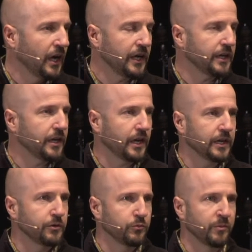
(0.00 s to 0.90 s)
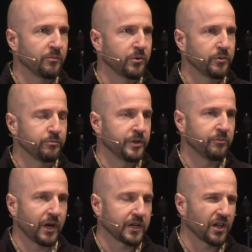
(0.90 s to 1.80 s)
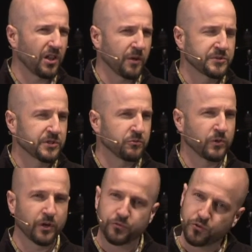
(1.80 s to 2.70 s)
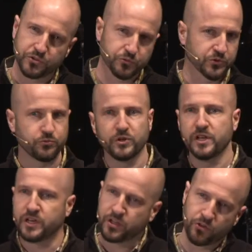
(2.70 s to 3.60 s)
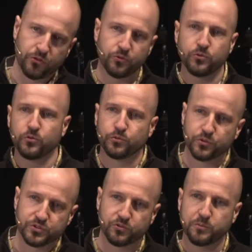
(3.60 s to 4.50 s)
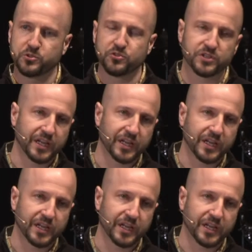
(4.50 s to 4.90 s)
I remember being back at Clemson when I first was reading through the scriptures.